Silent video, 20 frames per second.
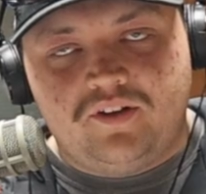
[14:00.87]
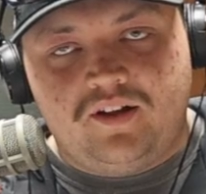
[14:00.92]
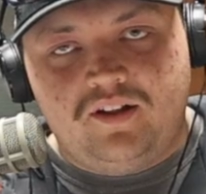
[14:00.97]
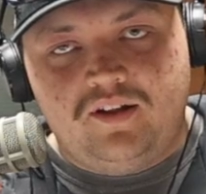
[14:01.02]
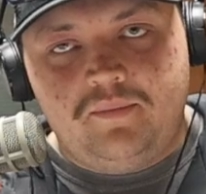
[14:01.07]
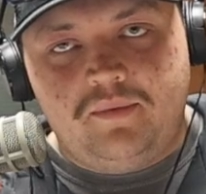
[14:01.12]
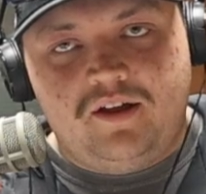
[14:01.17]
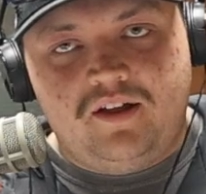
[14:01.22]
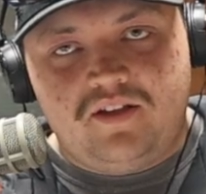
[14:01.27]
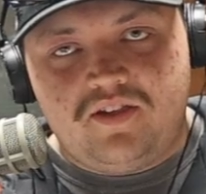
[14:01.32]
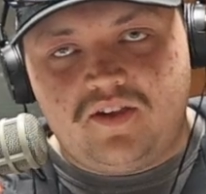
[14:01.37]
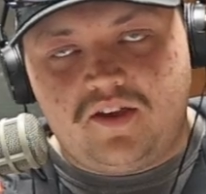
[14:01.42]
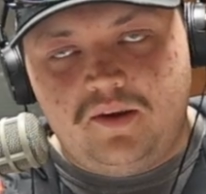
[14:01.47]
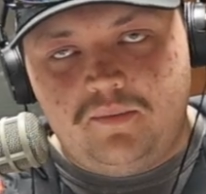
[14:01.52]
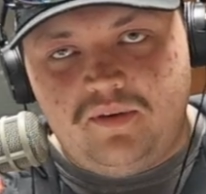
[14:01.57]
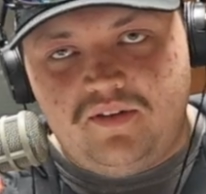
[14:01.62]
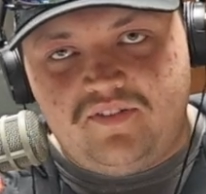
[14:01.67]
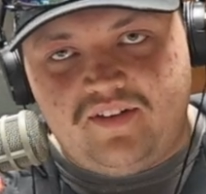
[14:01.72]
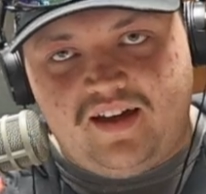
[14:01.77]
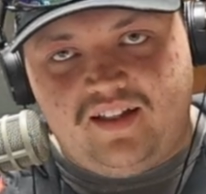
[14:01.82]
volleyball, it's going to
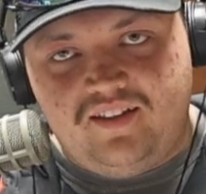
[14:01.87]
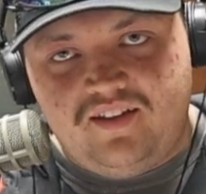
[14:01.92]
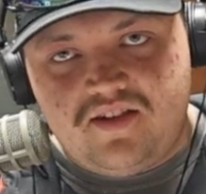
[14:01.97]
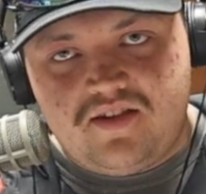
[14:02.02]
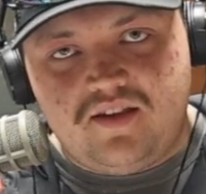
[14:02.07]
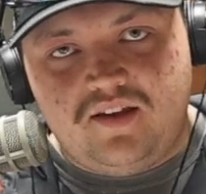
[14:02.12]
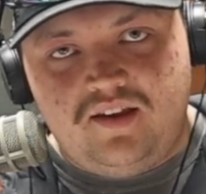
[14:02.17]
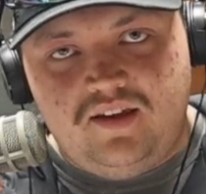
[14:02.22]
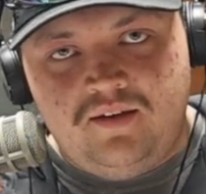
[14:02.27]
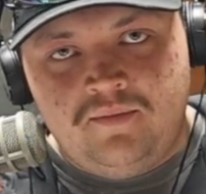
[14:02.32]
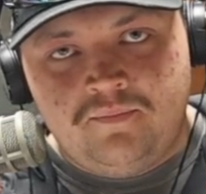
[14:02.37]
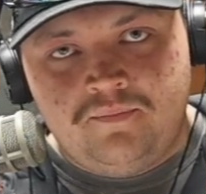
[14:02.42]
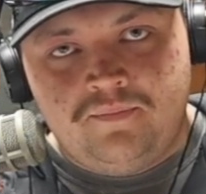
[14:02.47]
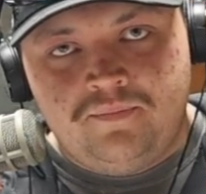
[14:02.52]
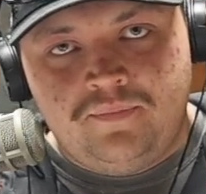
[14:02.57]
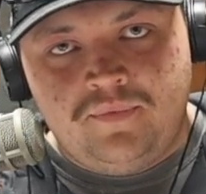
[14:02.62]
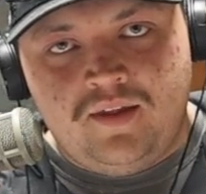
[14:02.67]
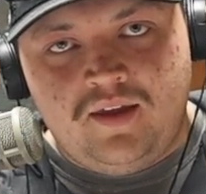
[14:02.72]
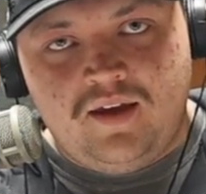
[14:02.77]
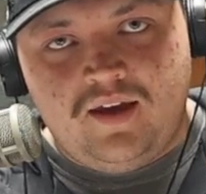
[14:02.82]
be Valley City,
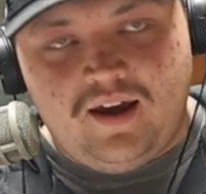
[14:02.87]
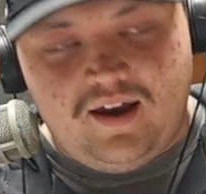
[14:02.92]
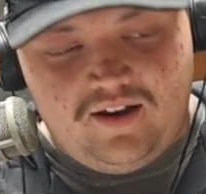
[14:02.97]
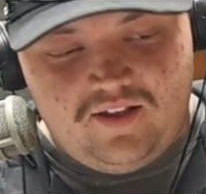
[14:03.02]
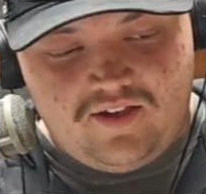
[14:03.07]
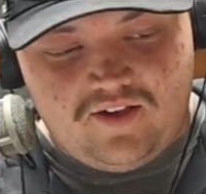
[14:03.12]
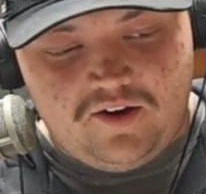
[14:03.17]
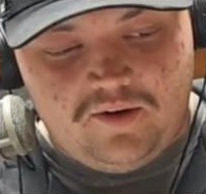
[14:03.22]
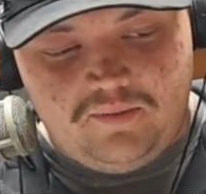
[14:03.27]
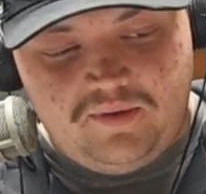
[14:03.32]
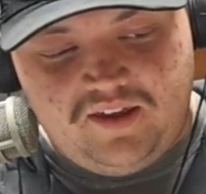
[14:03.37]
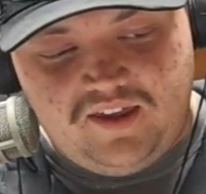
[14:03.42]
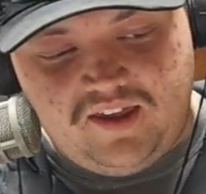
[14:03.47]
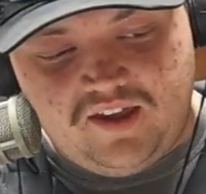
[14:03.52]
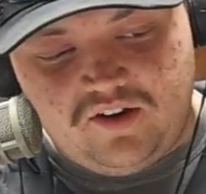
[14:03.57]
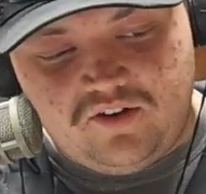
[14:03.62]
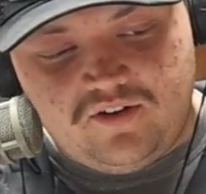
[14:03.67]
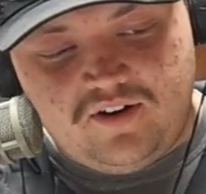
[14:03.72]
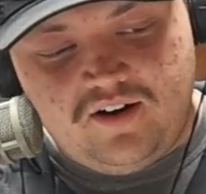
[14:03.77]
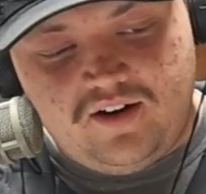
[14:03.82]
and it's going to be
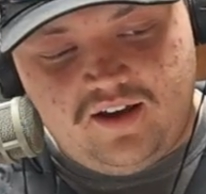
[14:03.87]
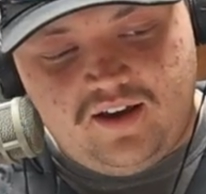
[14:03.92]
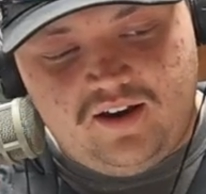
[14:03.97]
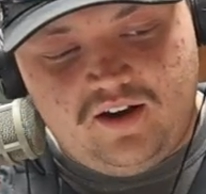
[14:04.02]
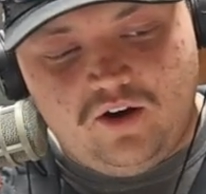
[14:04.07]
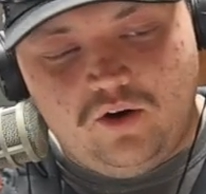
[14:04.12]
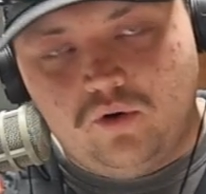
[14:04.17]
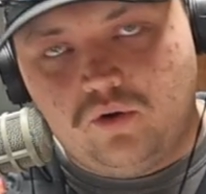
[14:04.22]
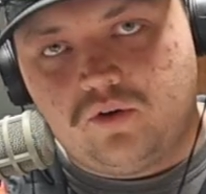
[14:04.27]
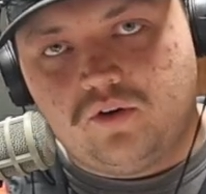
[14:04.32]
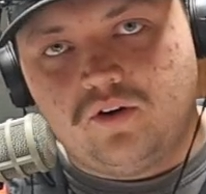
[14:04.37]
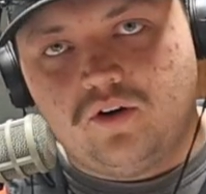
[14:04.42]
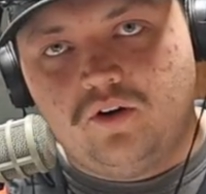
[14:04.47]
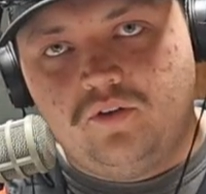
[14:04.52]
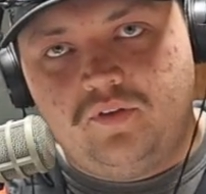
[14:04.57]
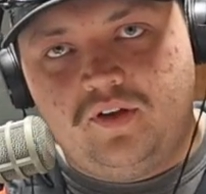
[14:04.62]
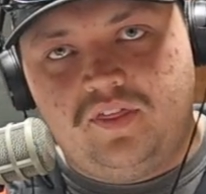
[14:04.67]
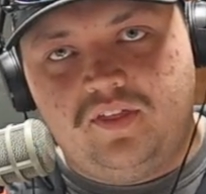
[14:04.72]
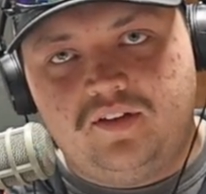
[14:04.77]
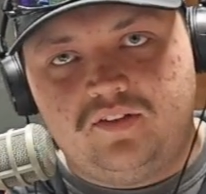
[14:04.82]
Kindred and Oak
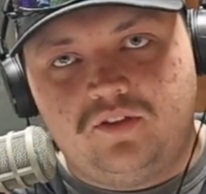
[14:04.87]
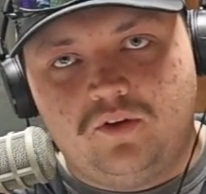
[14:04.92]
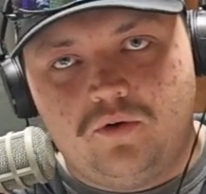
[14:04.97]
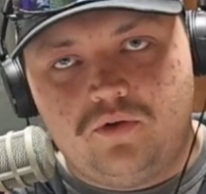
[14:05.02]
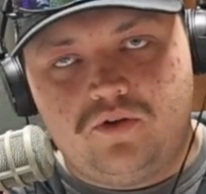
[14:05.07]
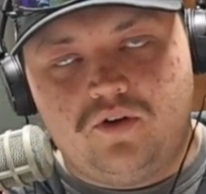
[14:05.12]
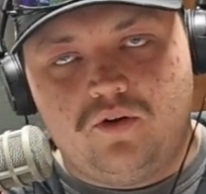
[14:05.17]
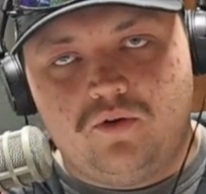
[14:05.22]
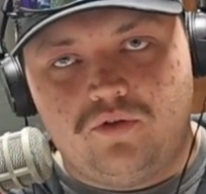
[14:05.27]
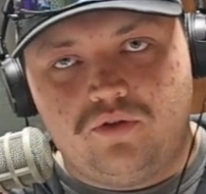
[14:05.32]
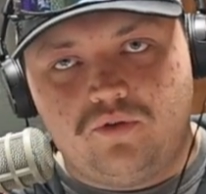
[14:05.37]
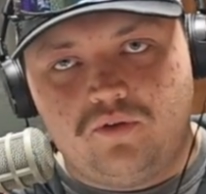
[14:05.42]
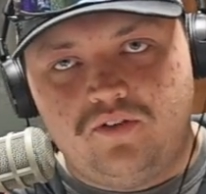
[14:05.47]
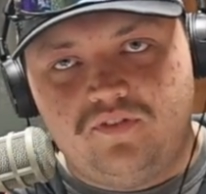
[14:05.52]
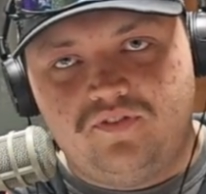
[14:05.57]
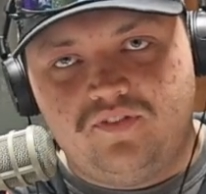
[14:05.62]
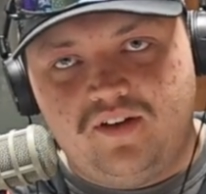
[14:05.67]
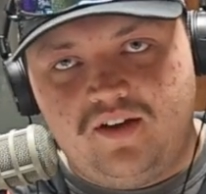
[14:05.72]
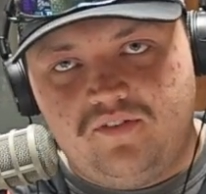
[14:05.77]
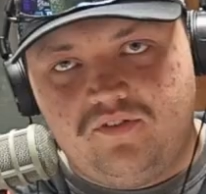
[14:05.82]
Grove. I think those are your 3
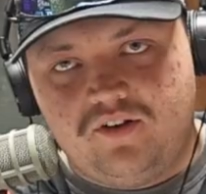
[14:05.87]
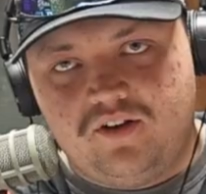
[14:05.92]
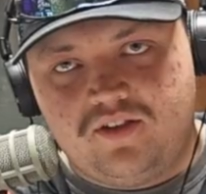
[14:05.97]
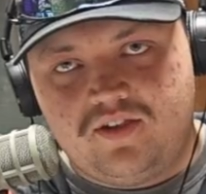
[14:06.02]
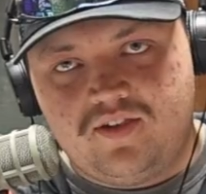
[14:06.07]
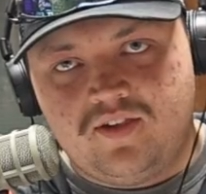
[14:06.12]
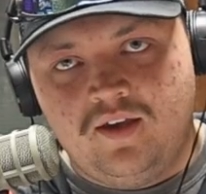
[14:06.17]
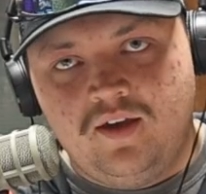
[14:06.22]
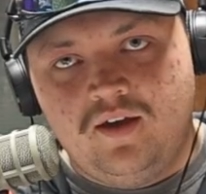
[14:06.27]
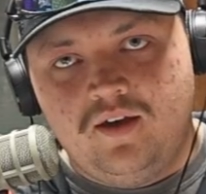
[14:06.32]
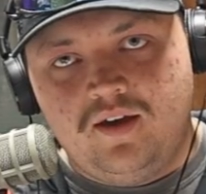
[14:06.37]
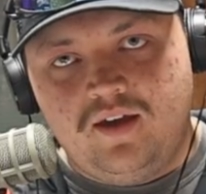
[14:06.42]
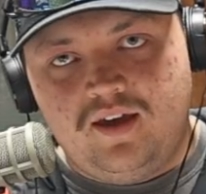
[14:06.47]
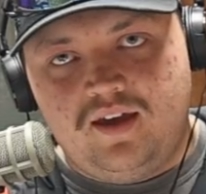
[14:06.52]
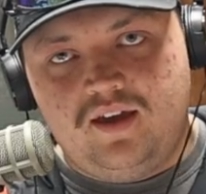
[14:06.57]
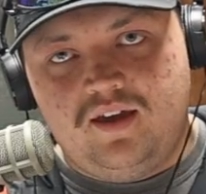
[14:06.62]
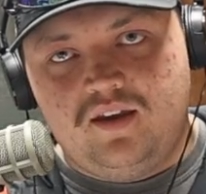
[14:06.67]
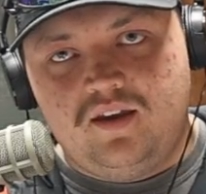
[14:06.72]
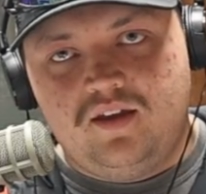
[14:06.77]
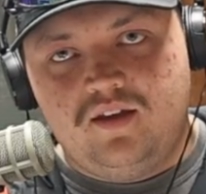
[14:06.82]
favorites
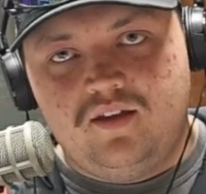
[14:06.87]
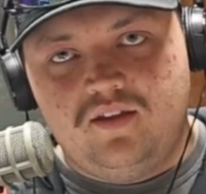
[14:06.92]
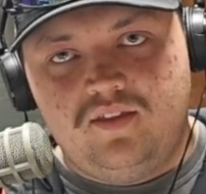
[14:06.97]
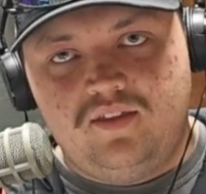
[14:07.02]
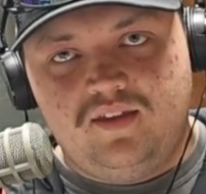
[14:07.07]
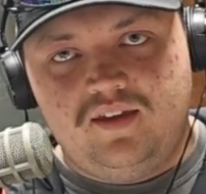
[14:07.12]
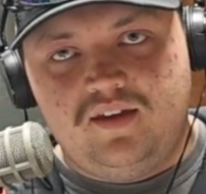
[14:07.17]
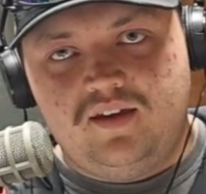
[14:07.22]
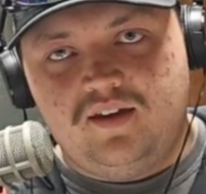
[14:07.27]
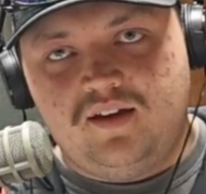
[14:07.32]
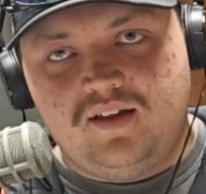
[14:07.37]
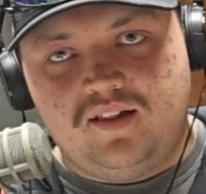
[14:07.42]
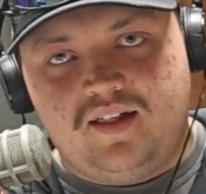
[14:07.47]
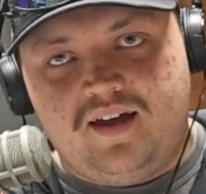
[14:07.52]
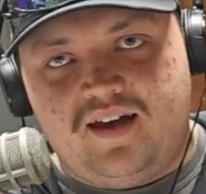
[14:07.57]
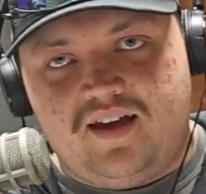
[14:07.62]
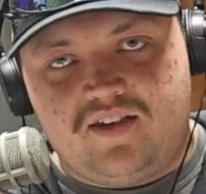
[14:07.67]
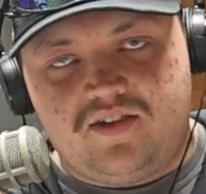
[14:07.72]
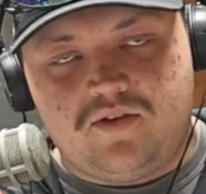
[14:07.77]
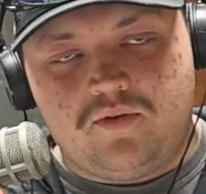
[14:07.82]
in the
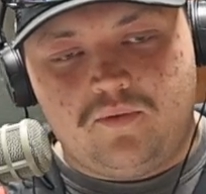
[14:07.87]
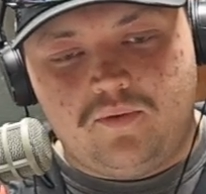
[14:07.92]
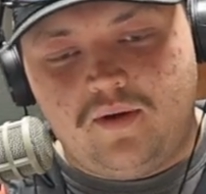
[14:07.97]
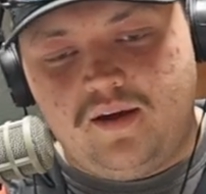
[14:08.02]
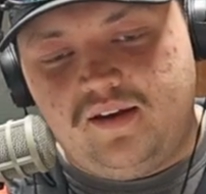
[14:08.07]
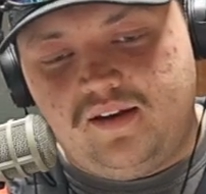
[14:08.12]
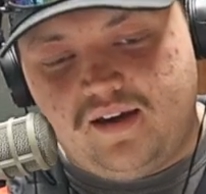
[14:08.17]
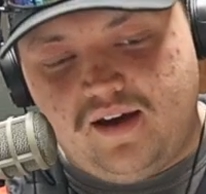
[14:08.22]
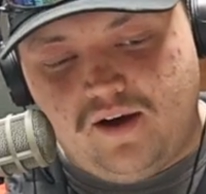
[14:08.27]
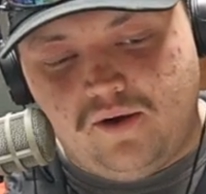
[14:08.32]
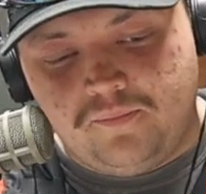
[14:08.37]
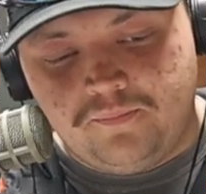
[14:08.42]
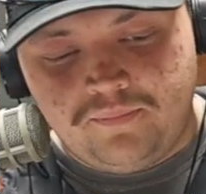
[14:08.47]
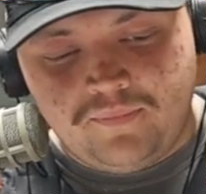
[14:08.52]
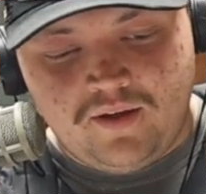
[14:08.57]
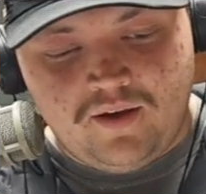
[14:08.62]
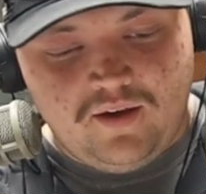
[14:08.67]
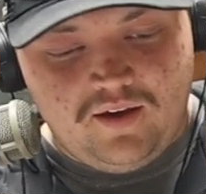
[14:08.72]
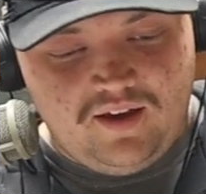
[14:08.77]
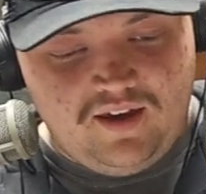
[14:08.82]
class right now,
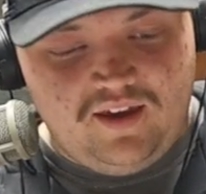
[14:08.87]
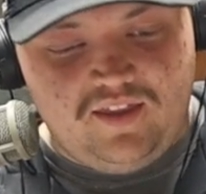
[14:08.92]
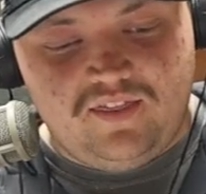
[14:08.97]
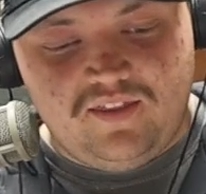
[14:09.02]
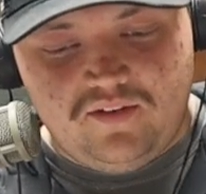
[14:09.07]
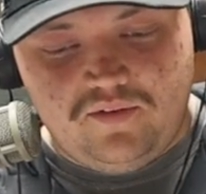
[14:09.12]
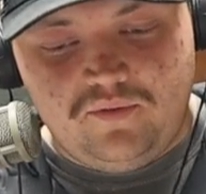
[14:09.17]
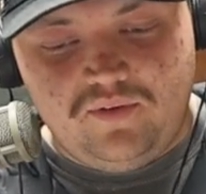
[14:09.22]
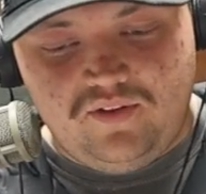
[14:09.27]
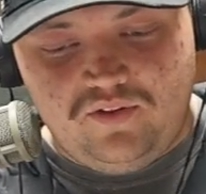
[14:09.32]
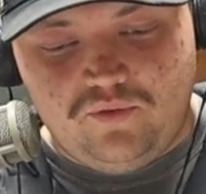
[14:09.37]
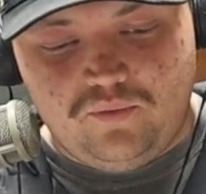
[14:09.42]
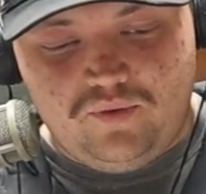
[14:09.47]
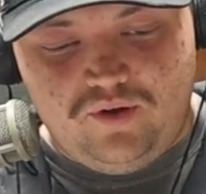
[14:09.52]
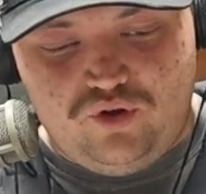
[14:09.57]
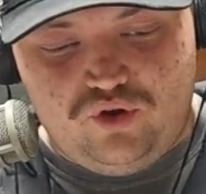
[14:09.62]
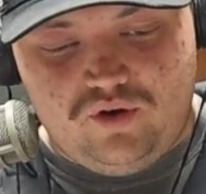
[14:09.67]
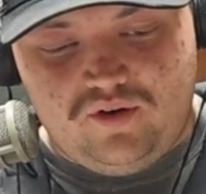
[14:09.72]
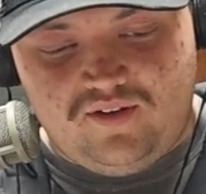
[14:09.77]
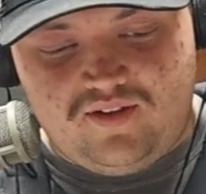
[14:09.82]
in the
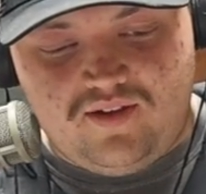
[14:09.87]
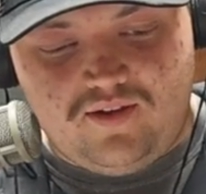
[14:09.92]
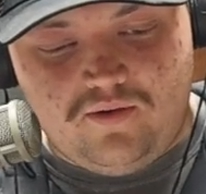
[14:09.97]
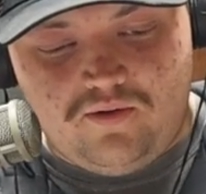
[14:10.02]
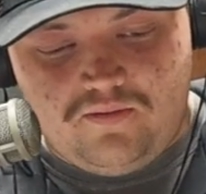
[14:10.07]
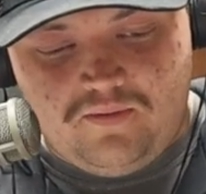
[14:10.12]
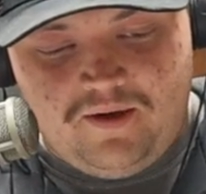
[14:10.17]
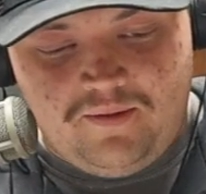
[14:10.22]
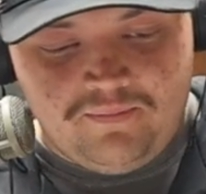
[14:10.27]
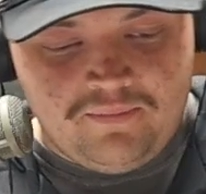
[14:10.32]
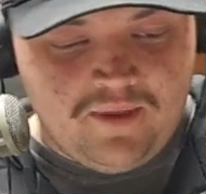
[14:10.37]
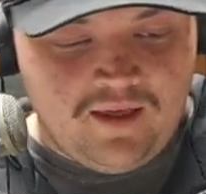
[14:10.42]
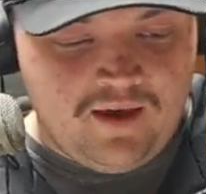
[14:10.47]
region. Excuse me.